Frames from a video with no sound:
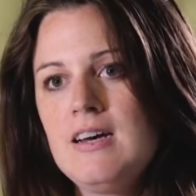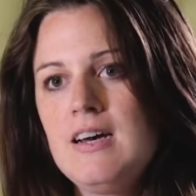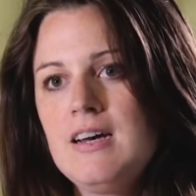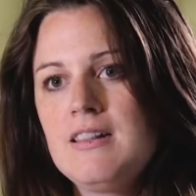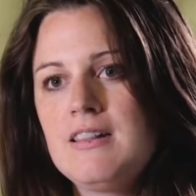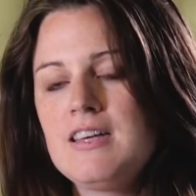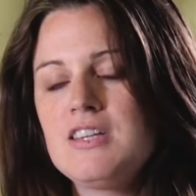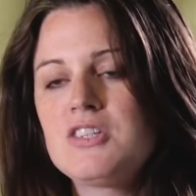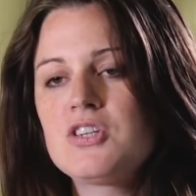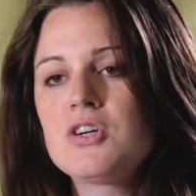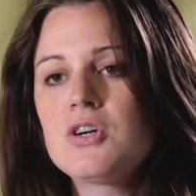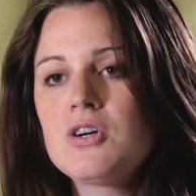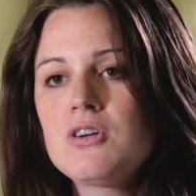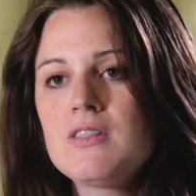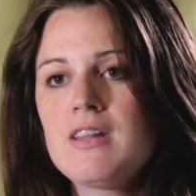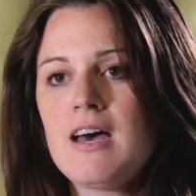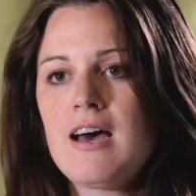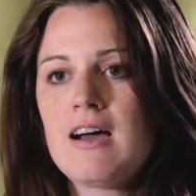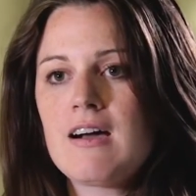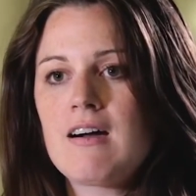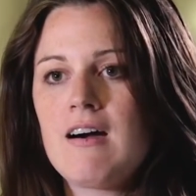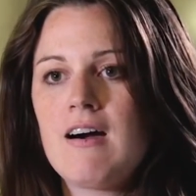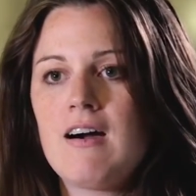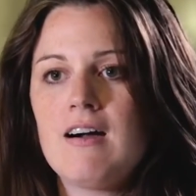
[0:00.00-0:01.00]
that turn
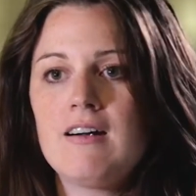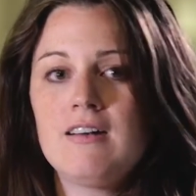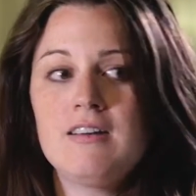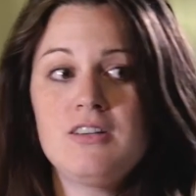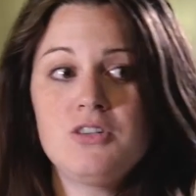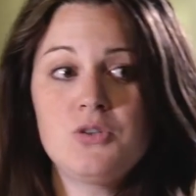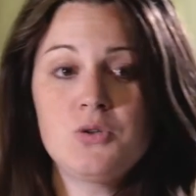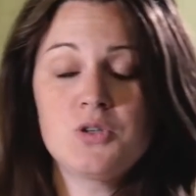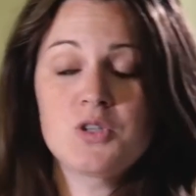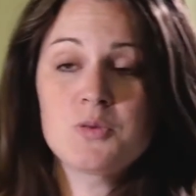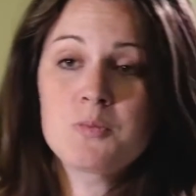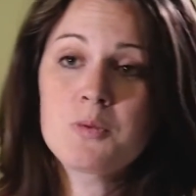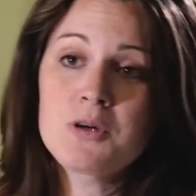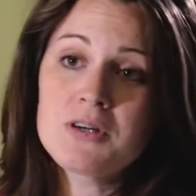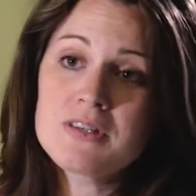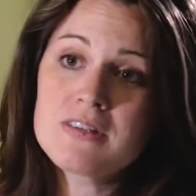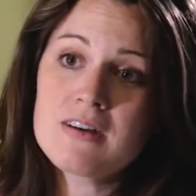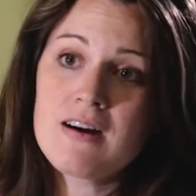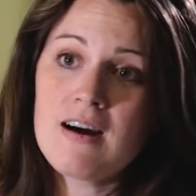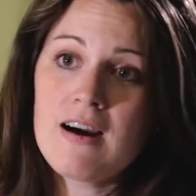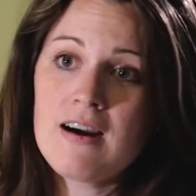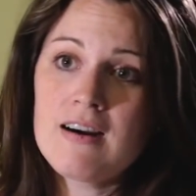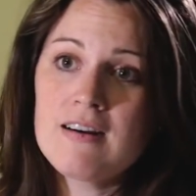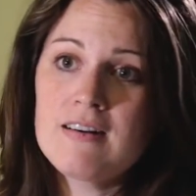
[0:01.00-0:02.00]
that car into a sports
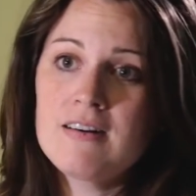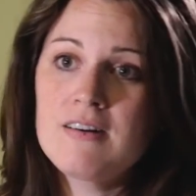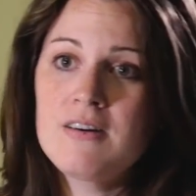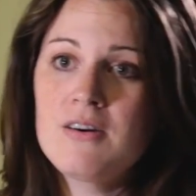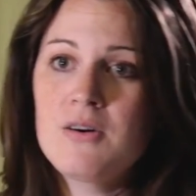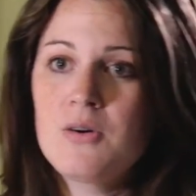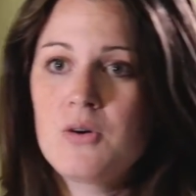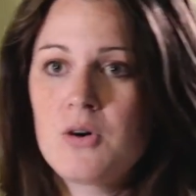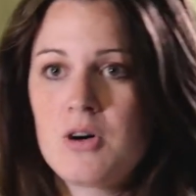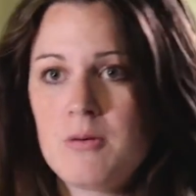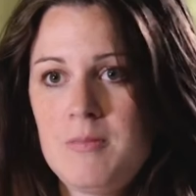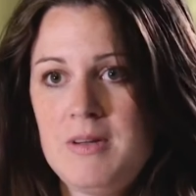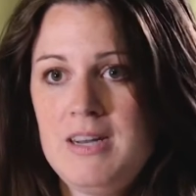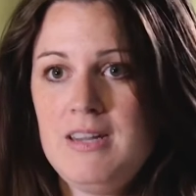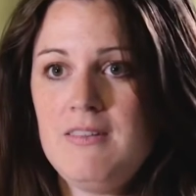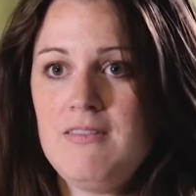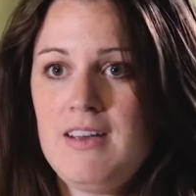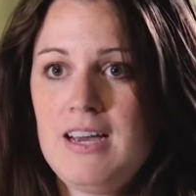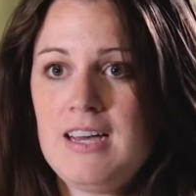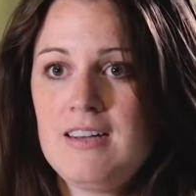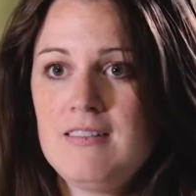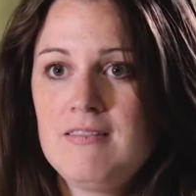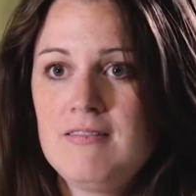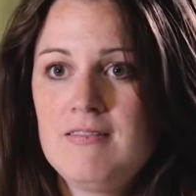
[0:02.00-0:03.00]
car or a
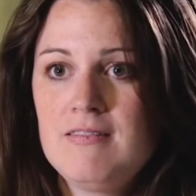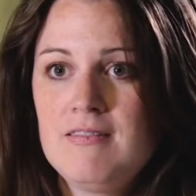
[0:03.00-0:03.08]
minivan.